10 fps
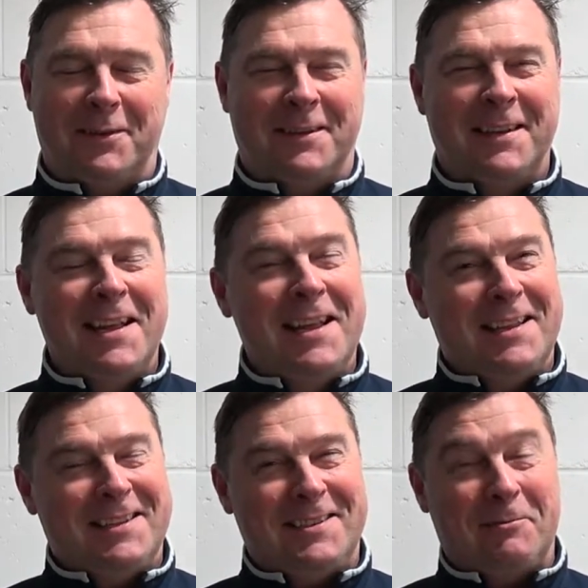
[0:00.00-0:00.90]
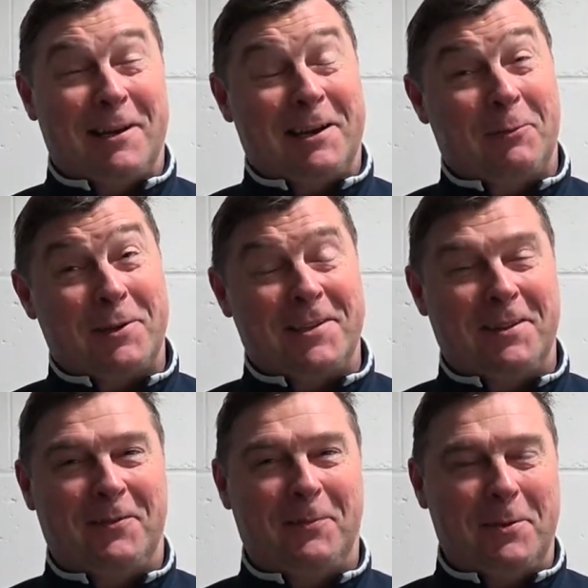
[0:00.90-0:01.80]
Well, it
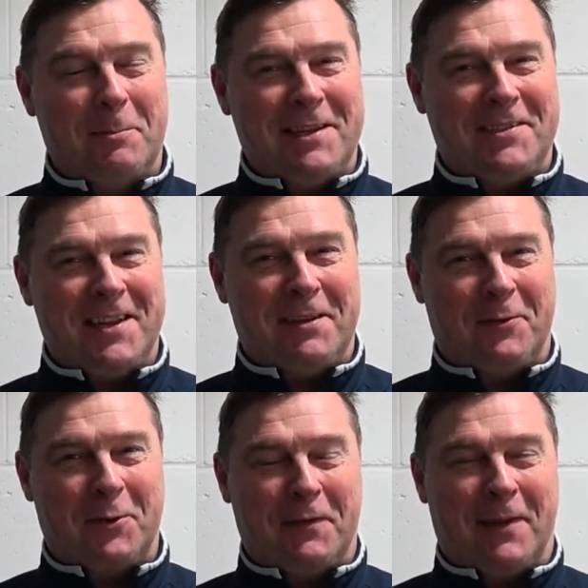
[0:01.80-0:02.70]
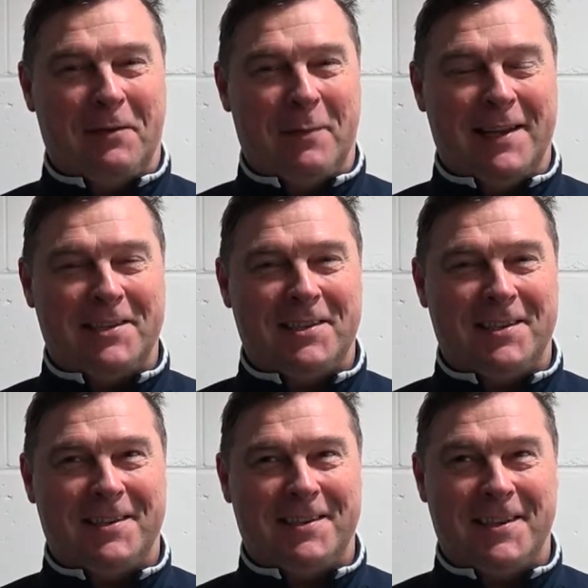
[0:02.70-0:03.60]
wasn't the best 45 minutes
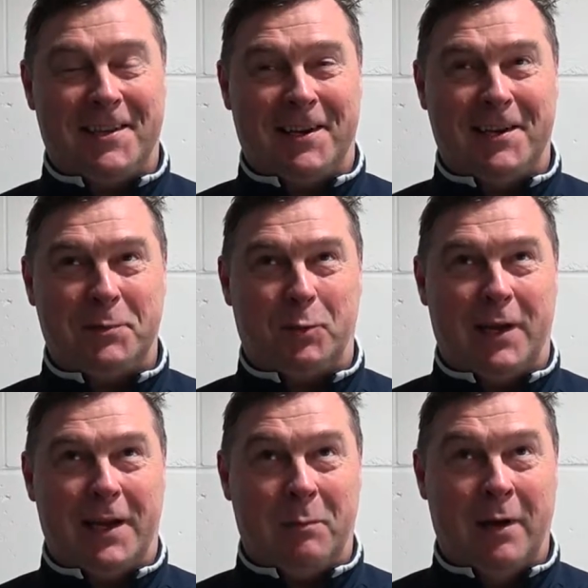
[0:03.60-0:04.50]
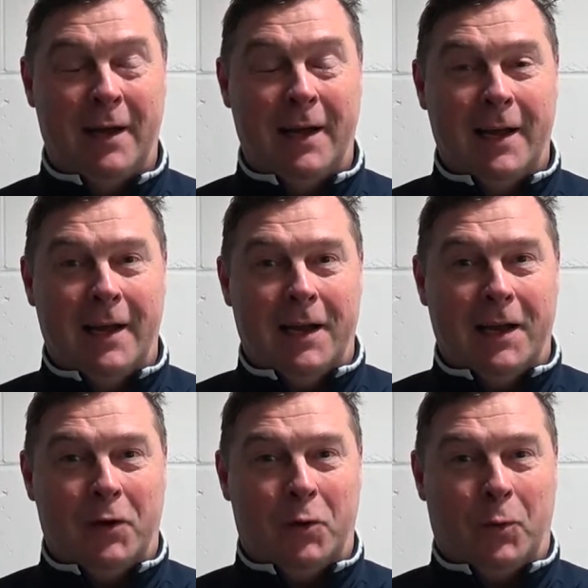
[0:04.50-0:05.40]
to say the least, but
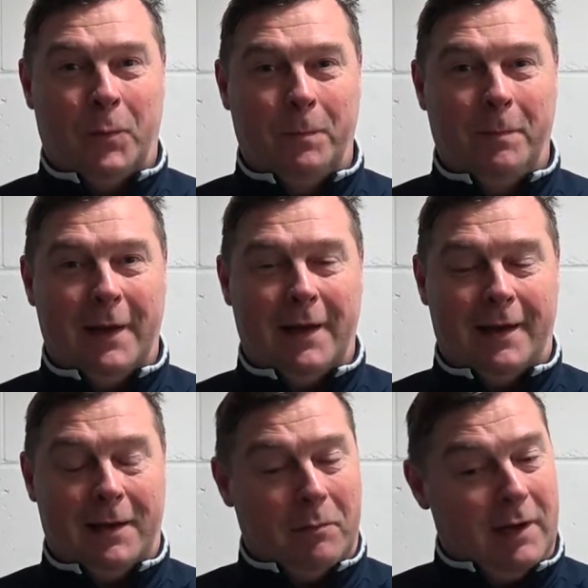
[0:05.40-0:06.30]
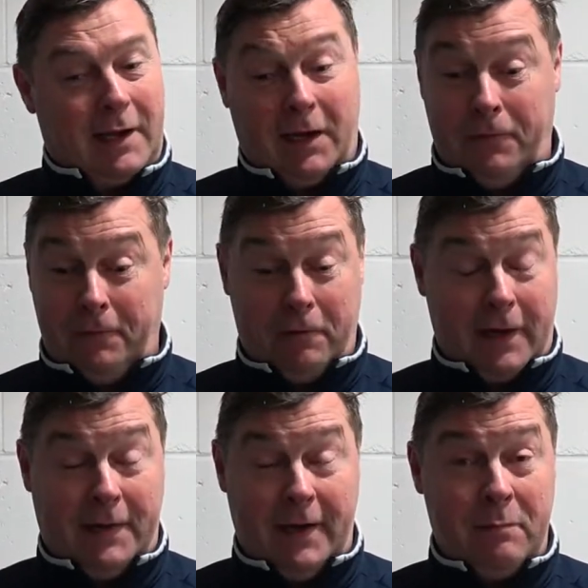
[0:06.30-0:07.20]
you know, Aycliffe are a
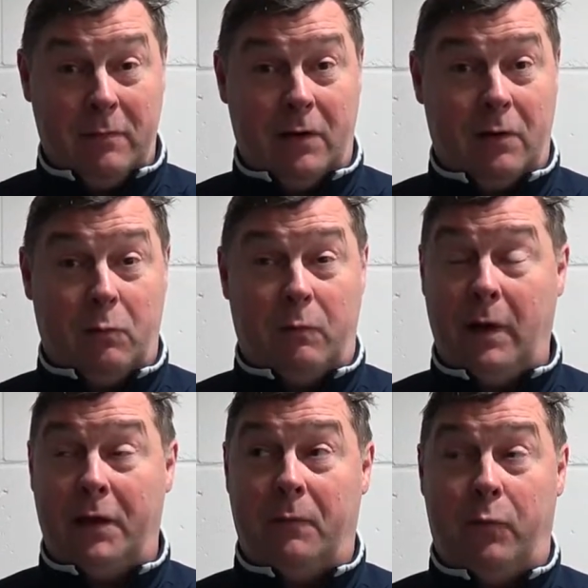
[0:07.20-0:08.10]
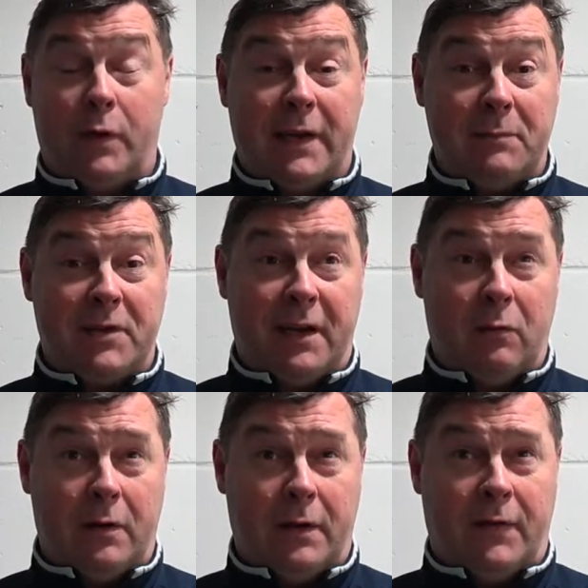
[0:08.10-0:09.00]
tricky team. You know, we've played them four times
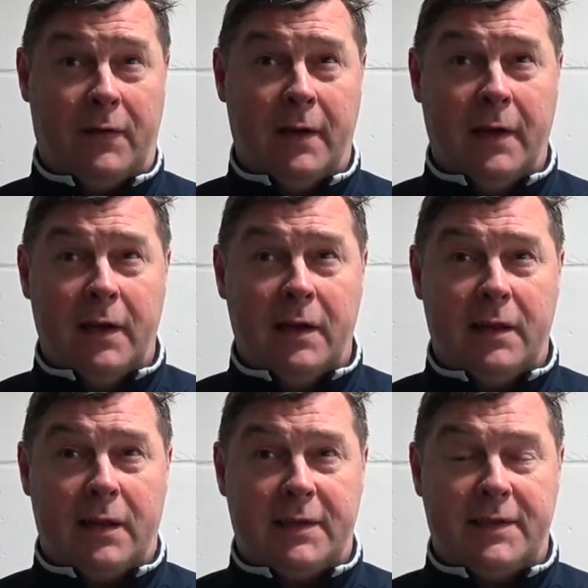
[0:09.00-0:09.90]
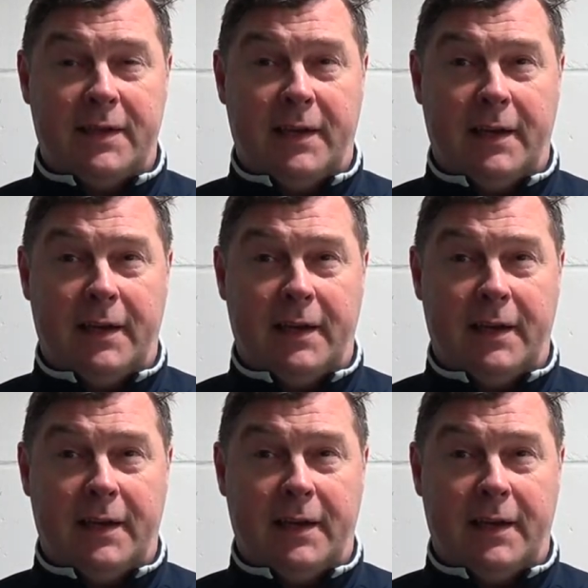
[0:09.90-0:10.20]
now, and that's